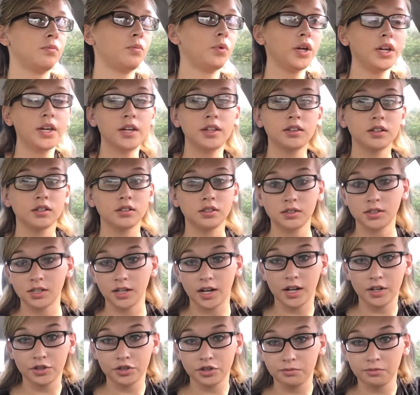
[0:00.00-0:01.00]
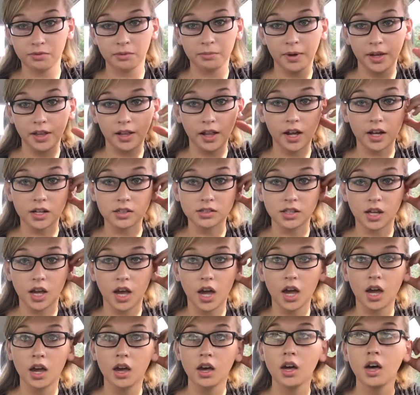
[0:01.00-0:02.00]
week. Today should have been my last
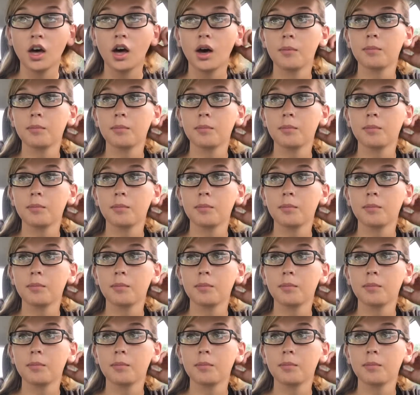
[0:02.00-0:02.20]
day.